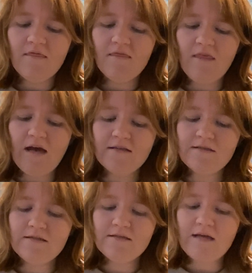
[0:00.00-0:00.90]

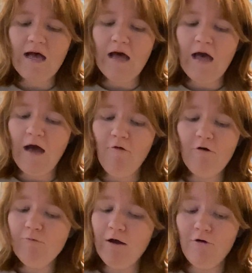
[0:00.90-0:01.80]
that's how
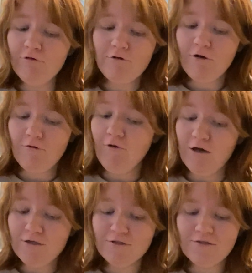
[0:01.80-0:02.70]
all my old art
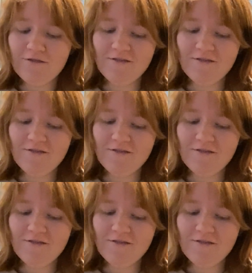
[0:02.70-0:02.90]
was.